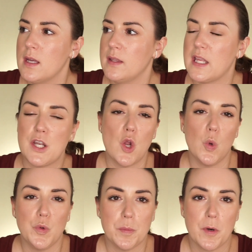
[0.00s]
an
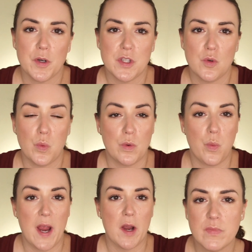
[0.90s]
older person would
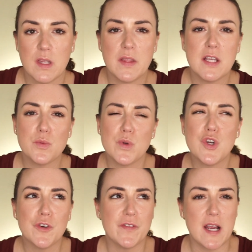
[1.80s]
wear, but the thing is, when
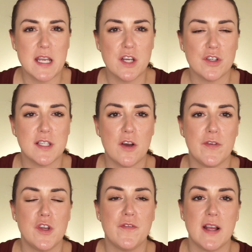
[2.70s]
you're finding yourself
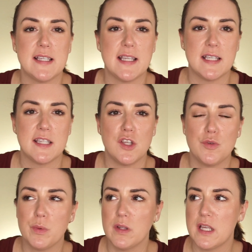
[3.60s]
and you find scents that you
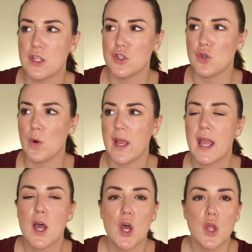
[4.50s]
really enjoy,
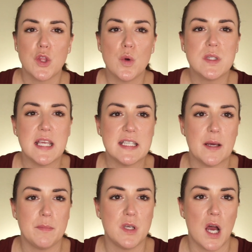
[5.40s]
those end
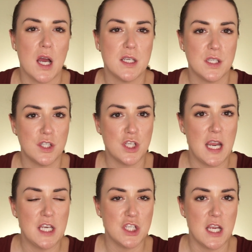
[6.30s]
up not
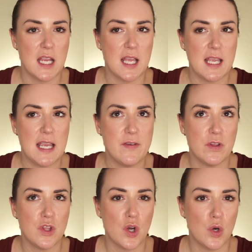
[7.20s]
changing
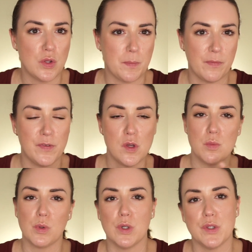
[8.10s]
even though the perfume
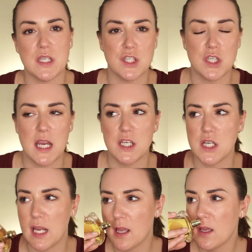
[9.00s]
world is
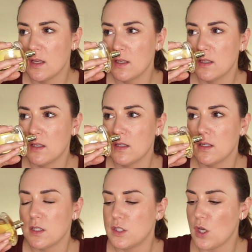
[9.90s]
changing.
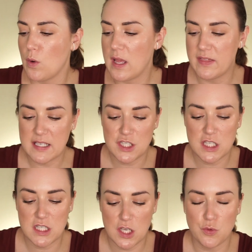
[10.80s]
So this
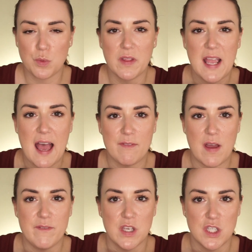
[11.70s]
just does really have
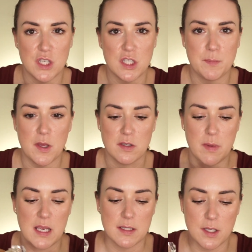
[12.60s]
that vintage smell to
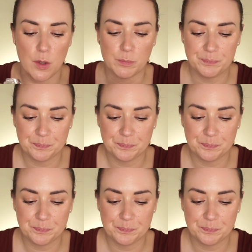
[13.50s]
me. So